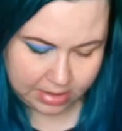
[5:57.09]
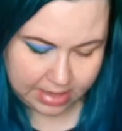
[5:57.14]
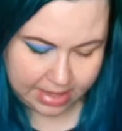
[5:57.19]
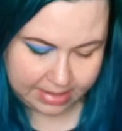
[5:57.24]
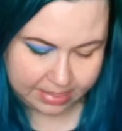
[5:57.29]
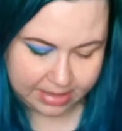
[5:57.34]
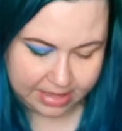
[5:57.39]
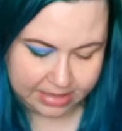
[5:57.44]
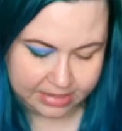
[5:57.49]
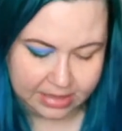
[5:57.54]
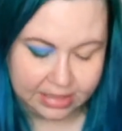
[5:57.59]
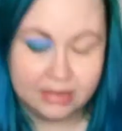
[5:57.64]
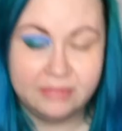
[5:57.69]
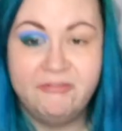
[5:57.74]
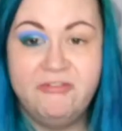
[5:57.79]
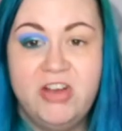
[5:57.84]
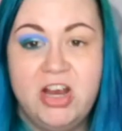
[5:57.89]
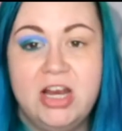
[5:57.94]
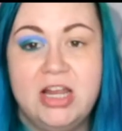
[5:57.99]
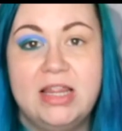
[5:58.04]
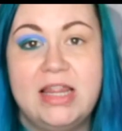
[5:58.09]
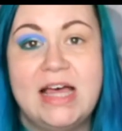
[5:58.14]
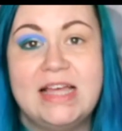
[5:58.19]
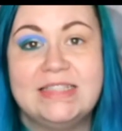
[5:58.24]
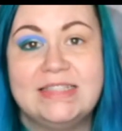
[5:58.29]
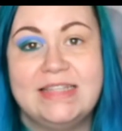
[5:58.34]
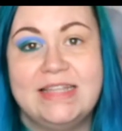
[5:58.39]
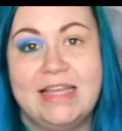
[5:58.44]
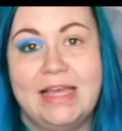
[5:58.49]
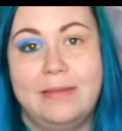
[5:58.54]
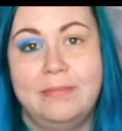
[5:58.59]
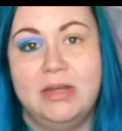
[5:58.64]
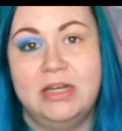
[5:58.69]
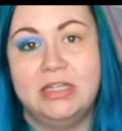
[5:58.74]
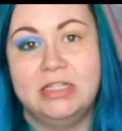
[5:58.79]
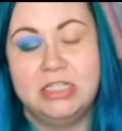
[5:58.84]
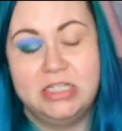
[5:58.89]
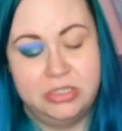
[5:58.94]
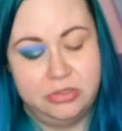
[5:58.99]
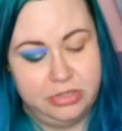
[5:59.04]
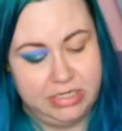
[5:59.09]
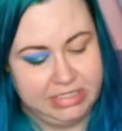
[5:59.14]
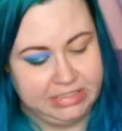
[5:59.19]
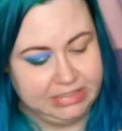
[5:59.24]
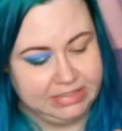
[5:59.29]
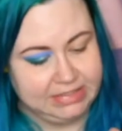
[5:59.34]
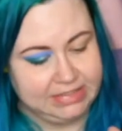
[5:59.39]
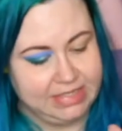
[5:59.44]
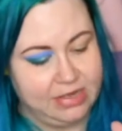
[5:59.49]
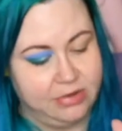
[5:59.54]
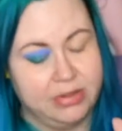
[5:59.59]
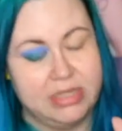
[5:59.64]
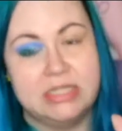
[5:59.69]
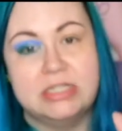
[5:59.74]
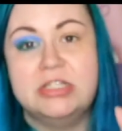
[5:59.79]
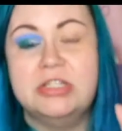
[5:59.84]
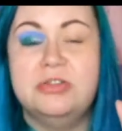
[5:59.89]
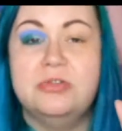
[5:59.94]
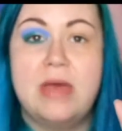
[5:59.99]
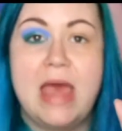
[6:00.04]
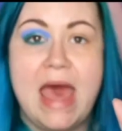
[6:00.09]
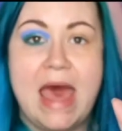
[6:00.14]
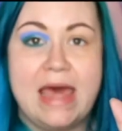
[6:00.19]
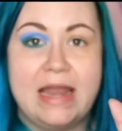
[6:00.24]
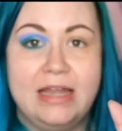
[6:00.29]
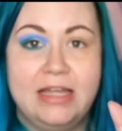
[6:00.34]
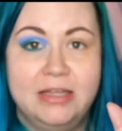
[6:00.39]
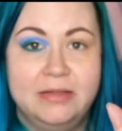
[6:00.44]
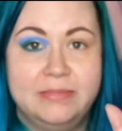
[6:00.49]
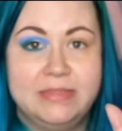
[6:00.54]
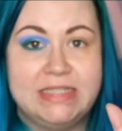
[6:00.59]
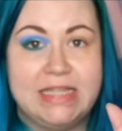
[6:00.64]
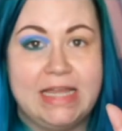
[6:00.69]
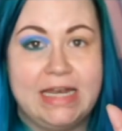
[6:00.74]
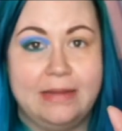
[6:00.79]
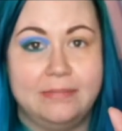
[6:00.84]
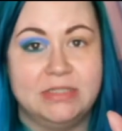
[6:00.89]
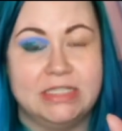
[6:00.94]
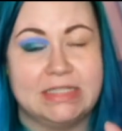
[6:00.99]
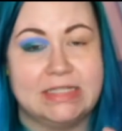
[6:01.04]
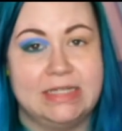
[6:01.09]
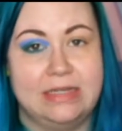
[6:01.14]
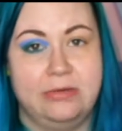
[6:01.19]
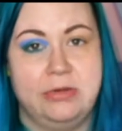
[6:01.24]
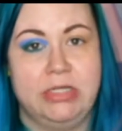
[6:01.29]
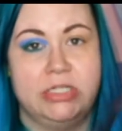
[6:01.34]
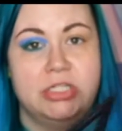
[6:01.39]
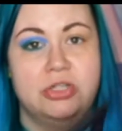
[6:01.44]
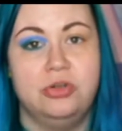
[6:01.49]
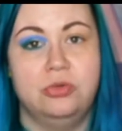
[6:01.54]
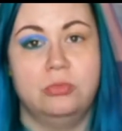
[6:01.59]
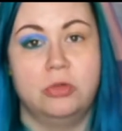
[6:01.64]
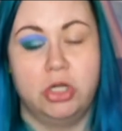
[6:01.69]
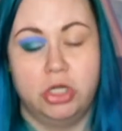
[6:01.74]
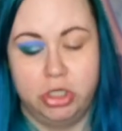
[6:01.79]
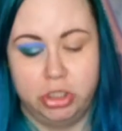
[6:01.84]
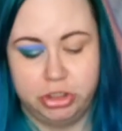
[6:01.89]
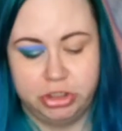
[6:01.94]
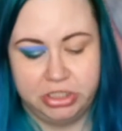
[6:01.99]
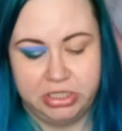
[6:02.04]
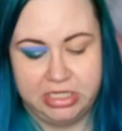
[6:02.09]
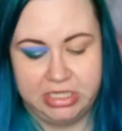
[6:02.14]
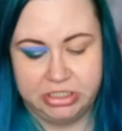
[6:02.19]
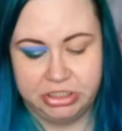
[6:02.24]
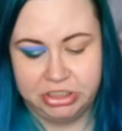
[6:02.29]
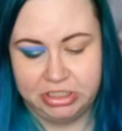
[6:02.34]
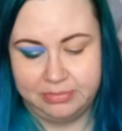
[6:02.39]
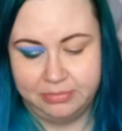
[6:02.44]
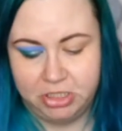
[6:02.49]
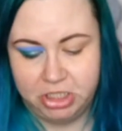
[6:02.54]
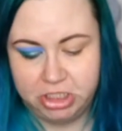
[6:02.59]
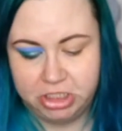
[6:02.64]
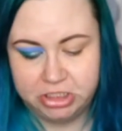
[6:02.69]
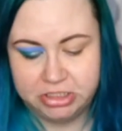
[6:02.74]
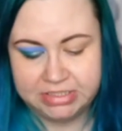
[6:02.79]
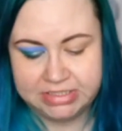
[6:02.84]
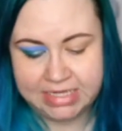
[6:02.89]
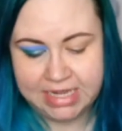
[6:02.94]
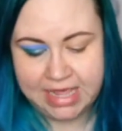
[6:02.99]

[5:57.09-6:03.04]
And then the very last thing I'm going to do is just go into Atoms, and I'm just going to merge the shimmers